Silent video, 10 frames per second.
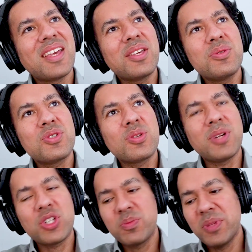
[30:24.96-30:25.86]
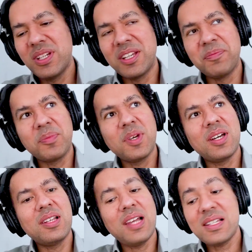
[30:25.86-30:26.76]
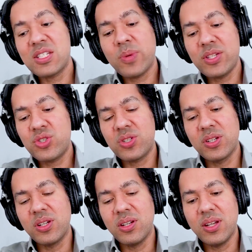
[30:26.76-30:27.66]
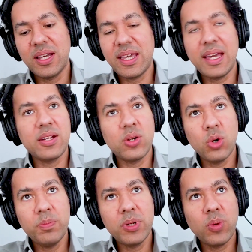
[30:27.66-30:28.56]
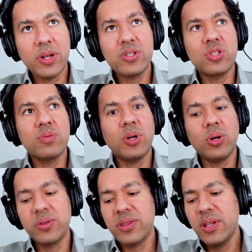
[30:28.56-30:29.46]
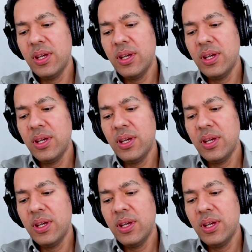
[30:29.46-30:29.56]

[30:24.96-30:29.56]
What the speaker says: Thank you so much, Mindy. Last question, again, an open one to you both.